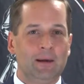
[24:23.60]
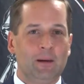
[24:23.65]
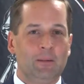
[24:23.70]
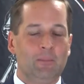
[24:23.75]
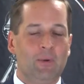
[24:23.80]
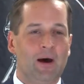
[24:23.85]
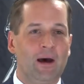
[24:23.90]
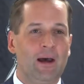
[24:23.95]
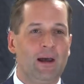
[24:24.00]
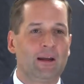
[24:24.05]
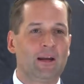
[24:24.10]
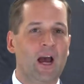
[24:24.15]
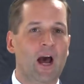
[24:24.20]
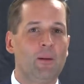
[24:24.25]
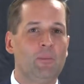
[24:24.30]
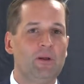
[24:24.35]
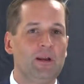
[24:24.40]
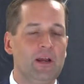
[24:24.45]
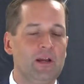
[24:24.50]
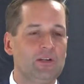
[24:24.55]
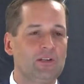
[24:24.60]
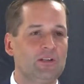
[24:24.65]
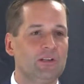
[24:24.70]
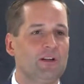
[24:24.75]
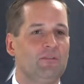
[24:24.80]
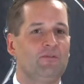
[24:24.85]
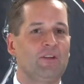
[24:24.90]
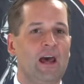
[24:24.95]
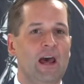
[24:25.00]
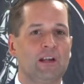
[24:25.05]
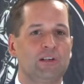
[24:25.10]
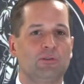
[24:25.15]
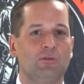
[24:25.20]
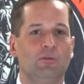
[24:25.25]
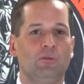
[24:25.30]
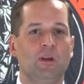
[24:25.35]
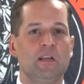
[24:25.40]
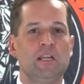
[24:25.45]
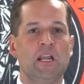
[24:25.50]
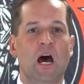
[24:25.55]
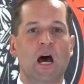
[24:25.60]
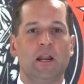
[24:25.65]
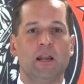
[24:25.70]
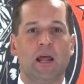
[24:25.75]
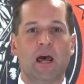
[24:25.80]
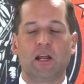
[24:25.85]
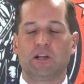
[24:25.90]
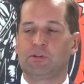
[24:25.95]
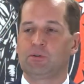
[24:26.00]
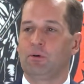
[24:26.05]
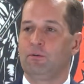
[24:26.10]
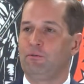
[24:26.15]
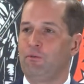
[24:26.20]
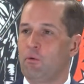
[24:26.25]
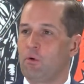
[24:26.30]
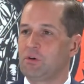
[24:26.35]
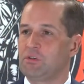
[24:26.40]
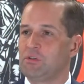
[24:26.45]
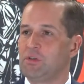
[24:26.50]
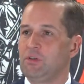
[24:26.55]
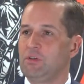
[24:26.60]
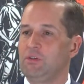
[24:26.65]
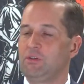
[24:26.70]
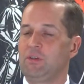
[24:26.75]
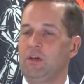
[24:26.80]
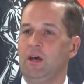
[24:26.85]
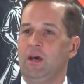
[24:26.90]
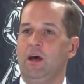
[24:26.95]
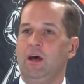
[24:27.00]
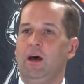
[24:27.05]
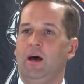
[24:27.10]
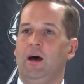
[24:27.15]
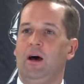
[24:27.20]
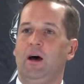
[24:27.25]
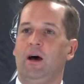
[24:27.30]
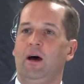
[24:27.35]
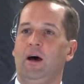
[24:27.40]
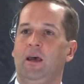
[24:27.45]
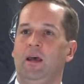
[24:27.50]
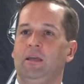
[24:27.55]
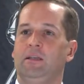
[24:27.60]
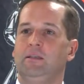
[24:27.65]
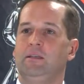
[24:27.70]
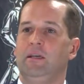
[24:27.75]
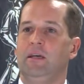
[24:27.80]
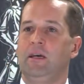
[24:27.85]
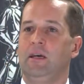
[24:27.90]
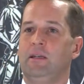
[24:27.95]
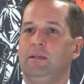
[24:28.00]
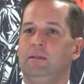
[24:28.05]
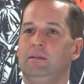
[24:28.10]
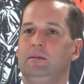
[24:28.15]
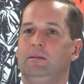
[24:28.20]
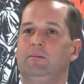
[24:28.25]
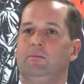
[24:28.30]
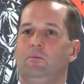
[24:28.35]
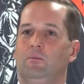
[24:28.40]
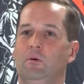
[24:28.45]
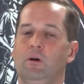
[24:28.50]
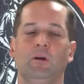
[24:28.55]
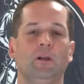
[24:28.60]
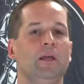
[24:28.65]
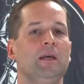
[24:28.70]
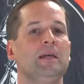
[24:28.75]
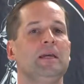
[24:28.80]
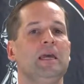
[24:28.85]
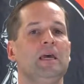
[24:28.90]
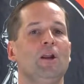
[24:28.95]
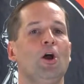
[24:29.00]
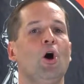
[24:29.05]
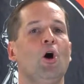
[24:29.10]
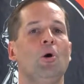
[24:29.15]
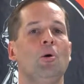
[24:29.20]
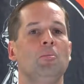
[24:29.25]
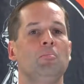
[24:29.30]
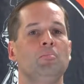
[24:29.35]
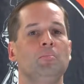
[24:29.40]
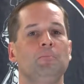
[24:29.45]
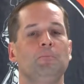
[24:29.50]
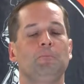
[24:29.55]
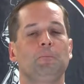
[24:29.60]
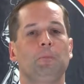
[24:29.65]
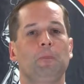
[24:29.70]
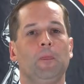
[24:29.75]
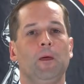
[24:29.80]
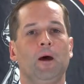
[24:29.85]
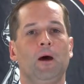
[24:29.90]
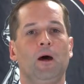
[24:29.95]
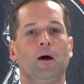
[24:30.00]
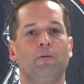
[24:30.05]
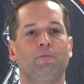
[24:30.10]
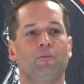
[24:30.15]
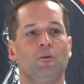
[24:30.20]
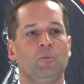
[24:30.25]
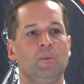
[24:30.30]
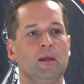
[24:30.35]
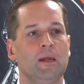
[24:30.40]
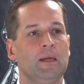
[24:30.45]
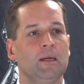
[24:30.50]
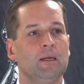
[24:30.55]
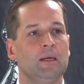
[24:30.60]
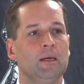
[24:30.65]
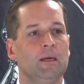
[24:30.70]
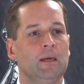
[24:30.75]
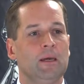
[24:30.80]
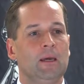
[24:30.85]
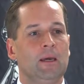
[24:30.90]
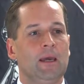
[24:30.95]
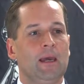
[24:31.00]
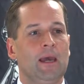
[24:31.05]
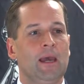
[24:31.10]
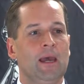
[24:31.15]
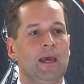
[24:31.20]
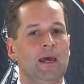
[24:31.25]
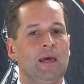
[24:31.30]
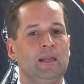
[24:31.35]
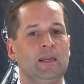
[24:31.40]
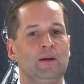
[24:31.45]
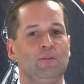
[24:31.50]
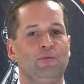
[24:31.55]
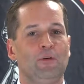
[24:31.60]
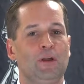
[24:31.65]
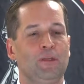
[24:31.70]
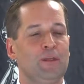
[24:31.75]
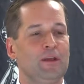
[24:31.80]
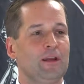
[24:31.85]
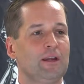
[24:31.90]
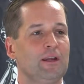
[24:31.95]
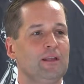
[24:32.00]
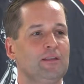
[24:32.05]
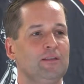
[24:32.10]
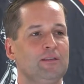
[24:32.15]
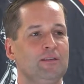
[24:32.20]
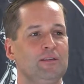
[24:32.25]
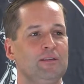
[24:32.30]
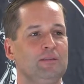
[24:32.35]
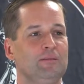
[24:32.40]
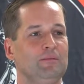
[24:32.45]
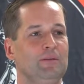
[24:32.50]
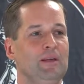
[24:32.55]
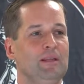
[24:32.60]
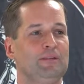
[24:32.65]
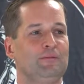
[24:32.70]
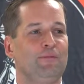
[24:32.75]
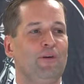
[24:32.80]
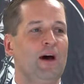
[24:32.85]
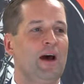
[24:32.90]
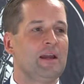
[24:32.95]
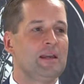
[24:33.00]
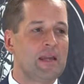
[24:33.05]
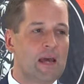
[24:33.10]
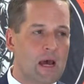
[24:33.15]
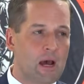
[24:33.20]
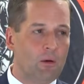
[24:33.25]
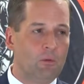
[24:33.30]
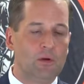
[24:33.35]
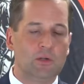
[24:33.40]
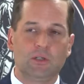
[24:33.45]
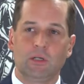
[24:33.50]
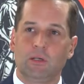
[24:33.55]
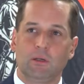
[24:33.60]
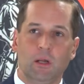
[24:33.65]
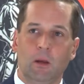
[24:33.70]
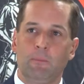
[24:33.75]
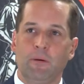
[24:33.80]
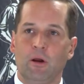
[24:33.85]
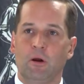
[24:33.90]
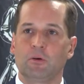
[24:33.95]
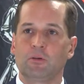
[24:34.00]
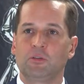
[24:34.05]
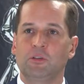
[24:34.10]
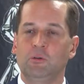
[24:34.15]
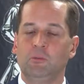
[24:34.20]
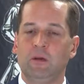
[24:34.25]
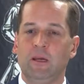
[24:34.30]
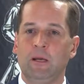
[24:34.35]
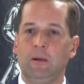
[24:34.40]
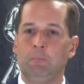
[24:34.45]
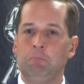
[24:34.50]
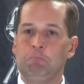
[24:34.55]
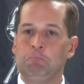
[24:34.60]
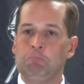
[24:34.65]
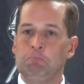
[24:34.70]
by a combination of natural and non-natural forces, it really hit home for me. And if we think it's fine now, which it appears to be,